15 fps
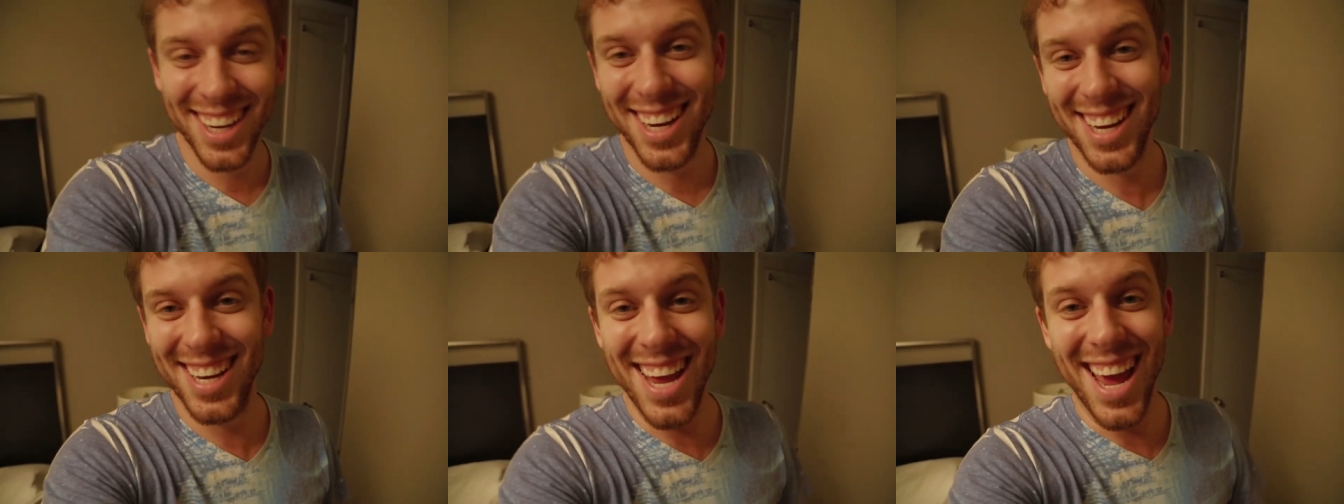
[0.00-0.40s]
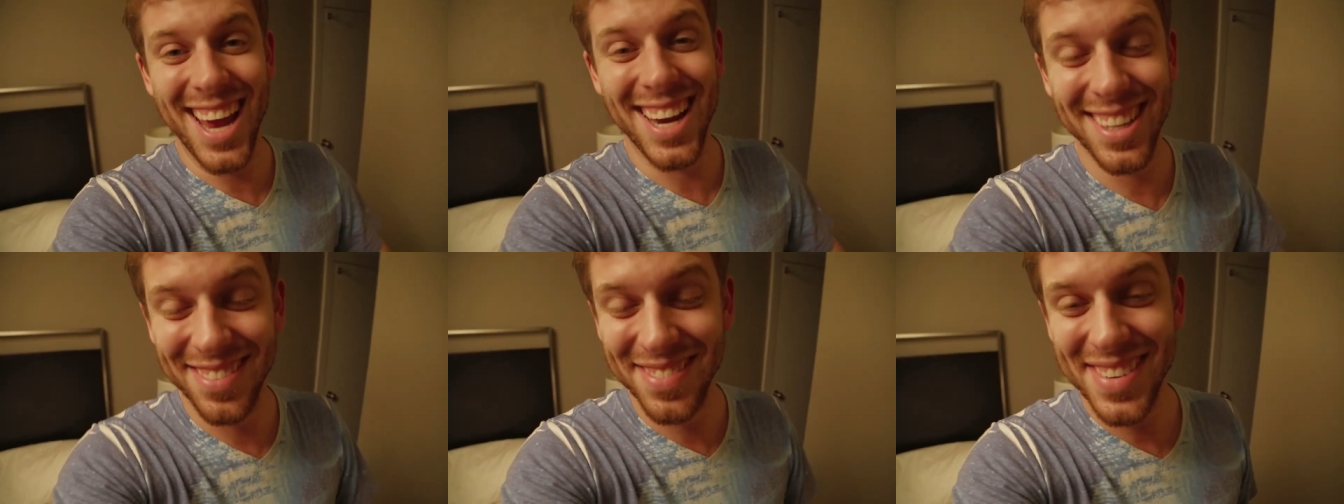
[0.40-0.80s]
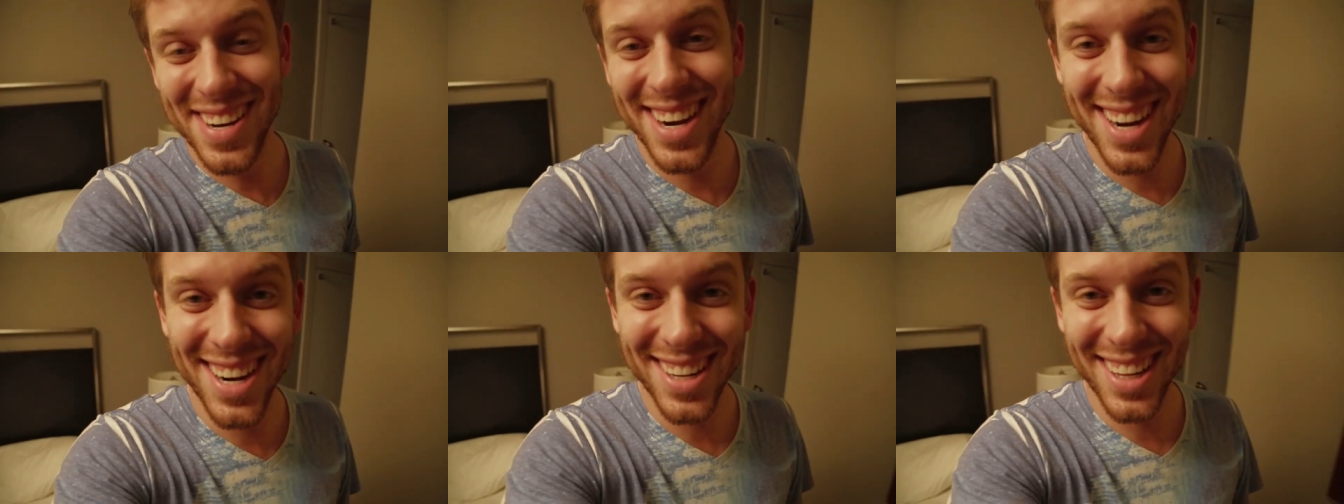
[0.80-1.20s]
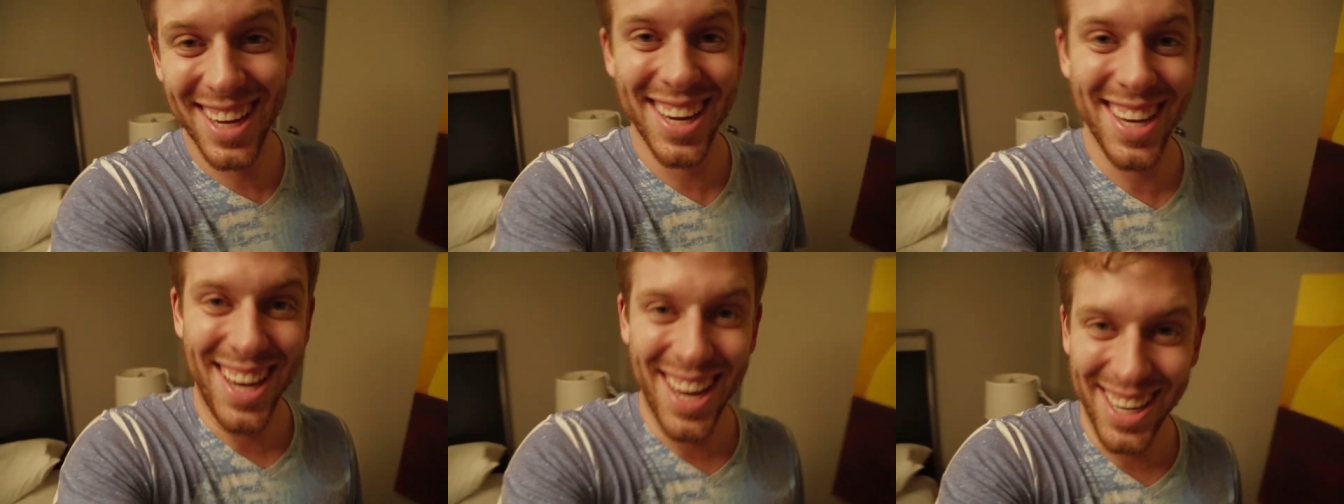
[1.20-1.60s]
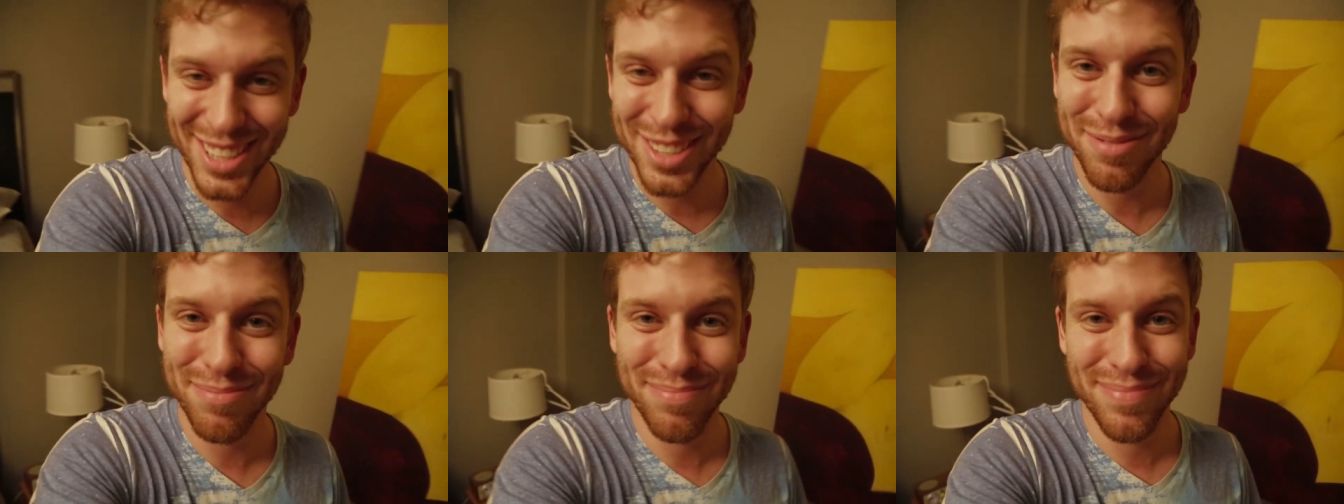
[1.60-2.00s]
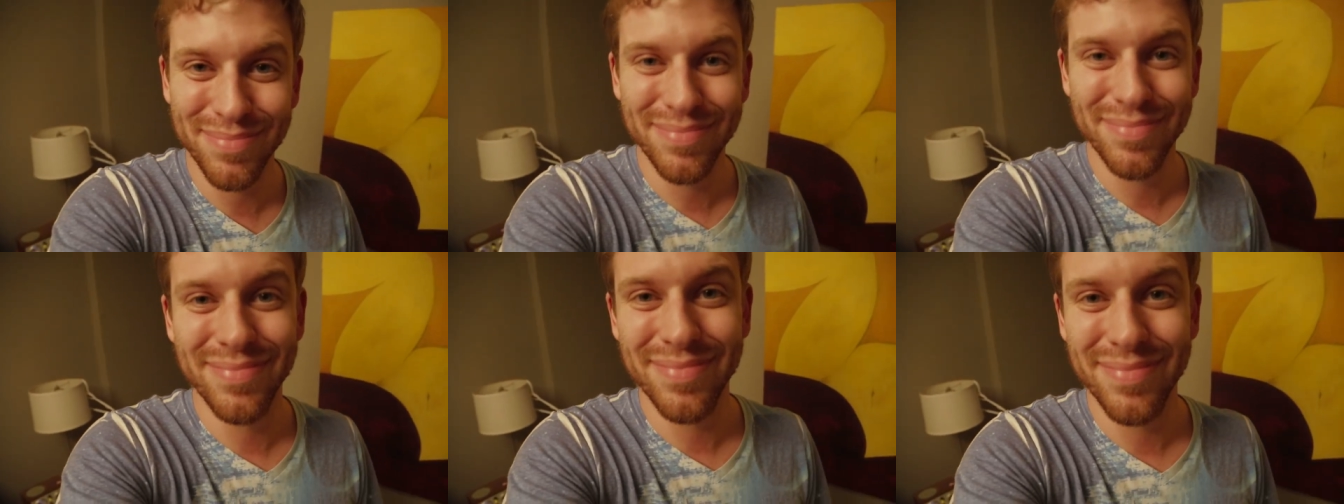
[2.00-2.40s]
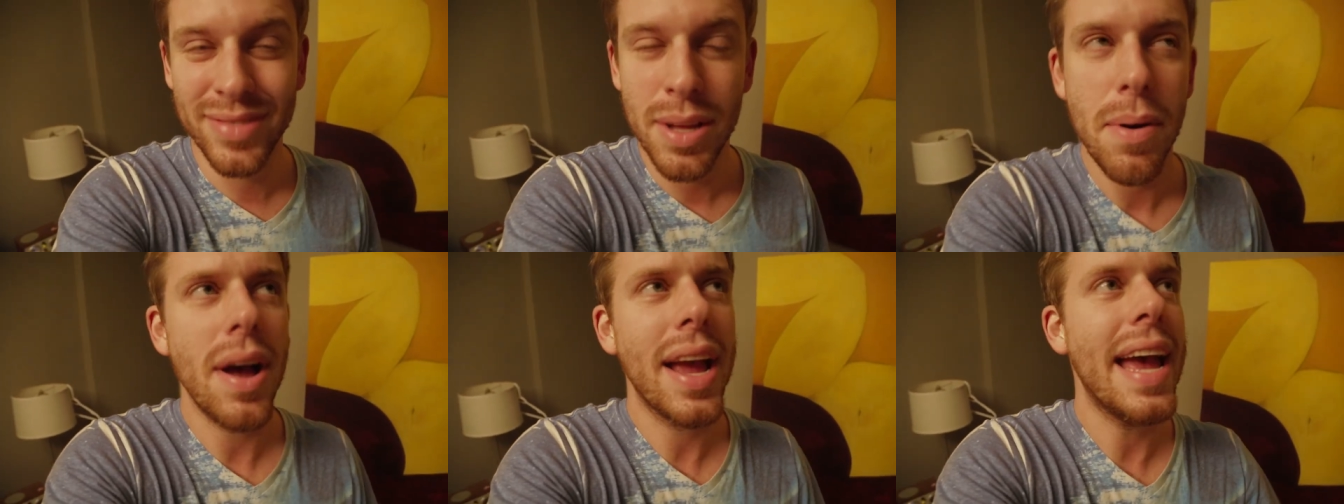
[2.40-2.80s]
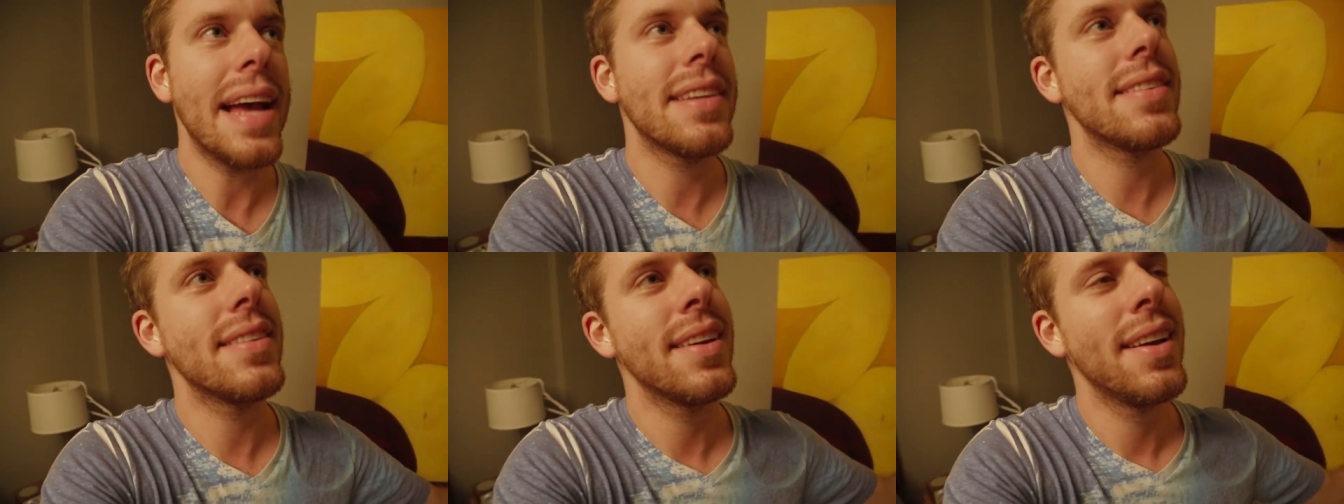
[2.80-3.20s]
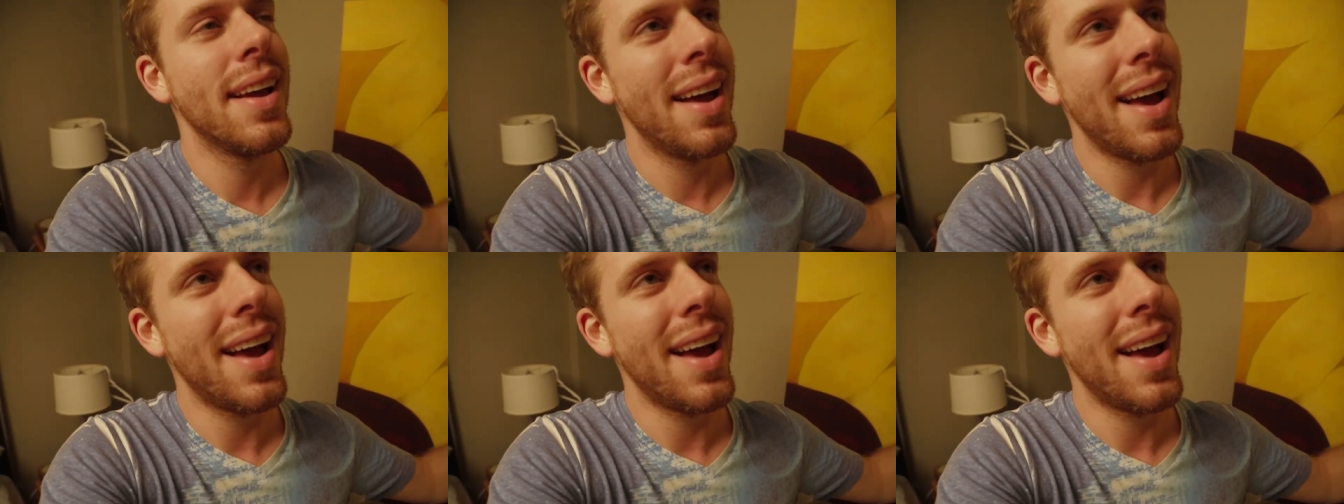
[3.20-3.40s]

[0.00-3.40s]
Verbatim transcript: good night, very early good night. Well, I guess